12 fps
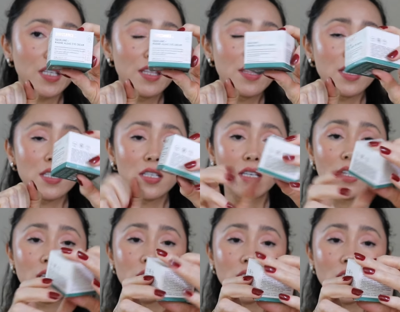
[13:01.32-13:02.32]
This
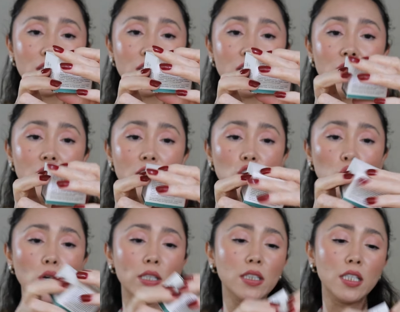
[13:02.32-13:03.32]
is the
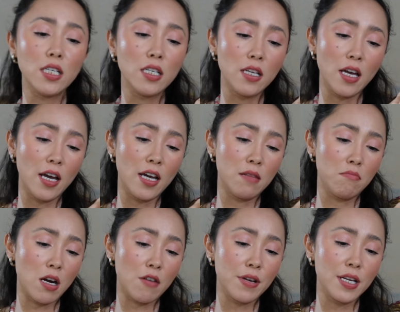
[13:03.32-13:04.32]
Squalene and
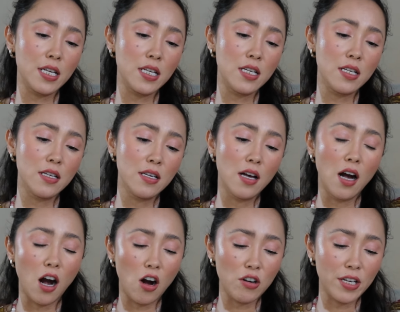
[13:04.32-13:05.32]
Marine
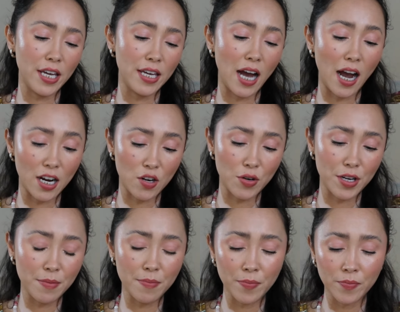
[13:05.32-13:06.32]
Algae Eye
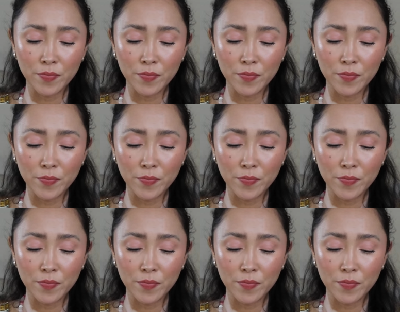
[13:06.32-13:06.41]
Cream.